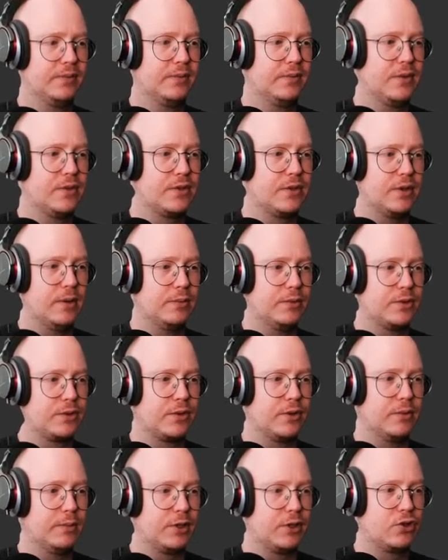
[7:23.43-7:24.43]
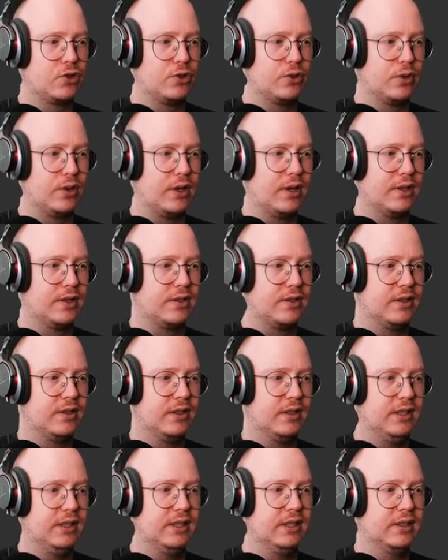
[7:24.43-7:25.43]
So I'm just going to make sure that
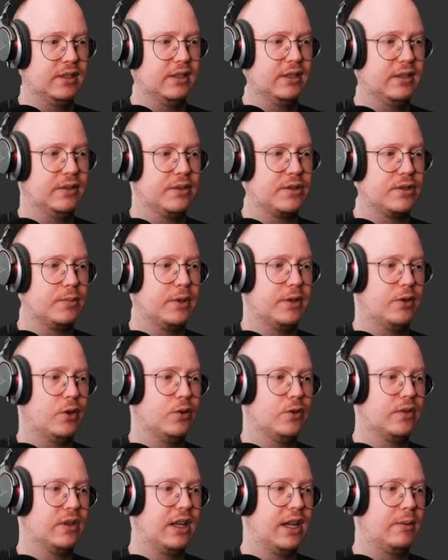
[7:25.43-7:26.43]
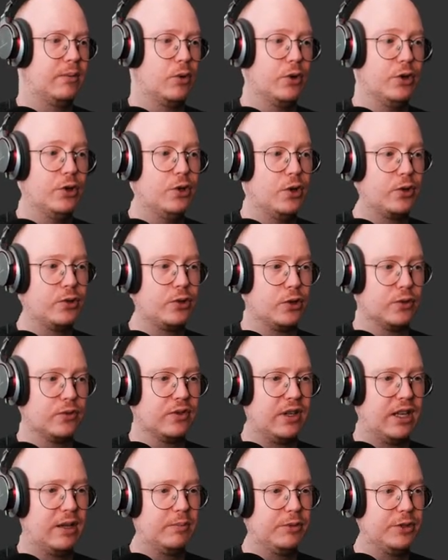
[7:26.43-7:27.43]
the there's a bit of overlap or not
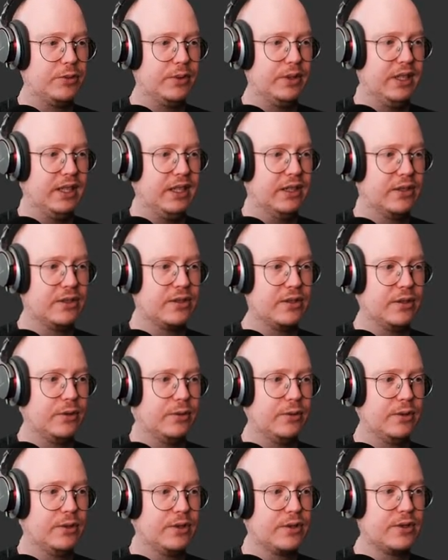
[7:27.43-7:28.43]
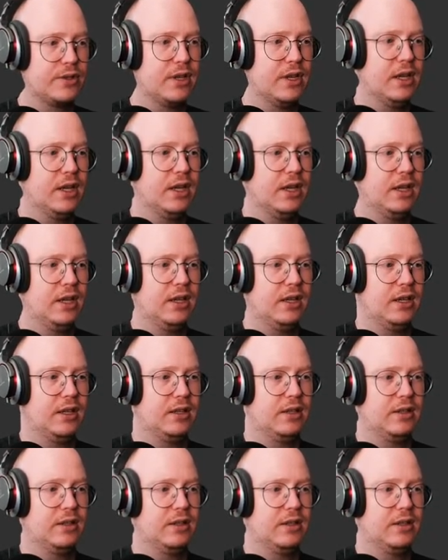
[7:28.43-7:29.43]
overlap between the ears and the horns.
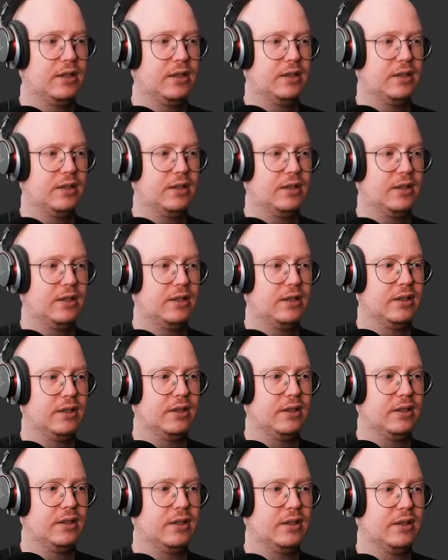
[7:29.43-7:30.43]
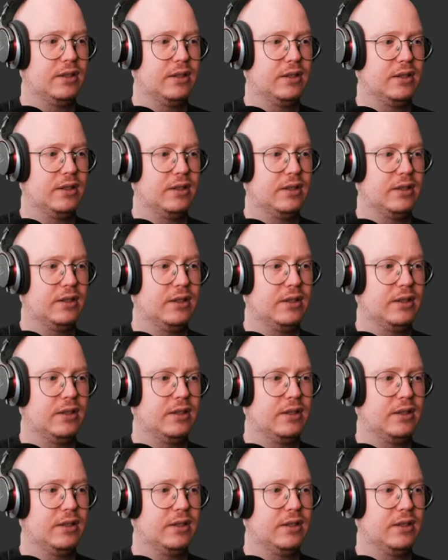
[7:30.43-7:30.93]
Just way, we keep, keep it clean.